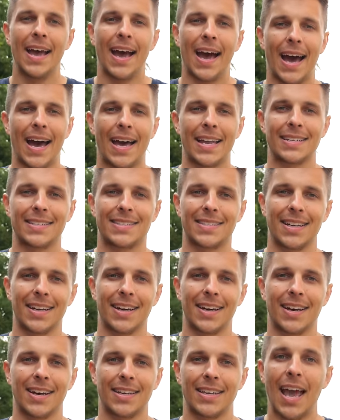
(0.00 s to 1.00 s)
And
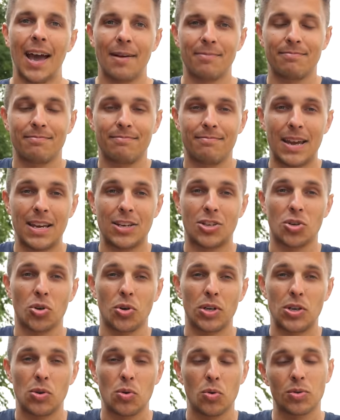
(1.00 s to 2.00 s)
yeah, make
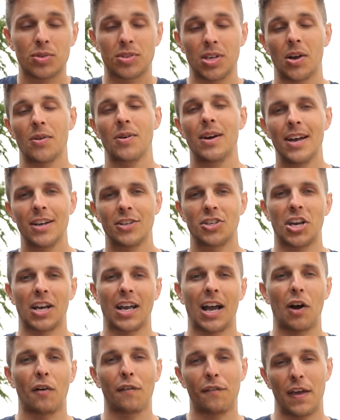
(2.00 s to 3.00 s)
sure you also
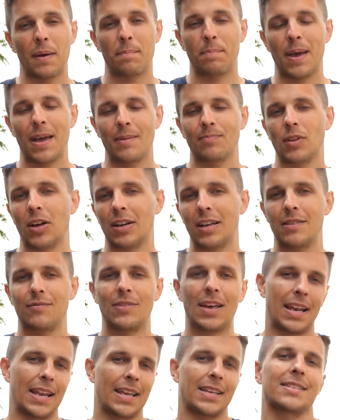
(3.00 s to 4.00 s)
check out Fitbit. I'll leave
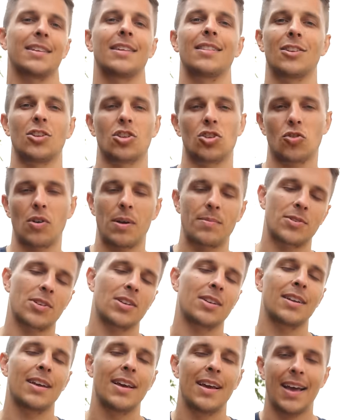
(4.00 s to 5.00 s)
their links in the
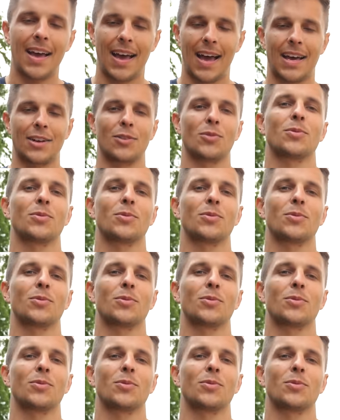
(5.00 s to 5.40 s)
description and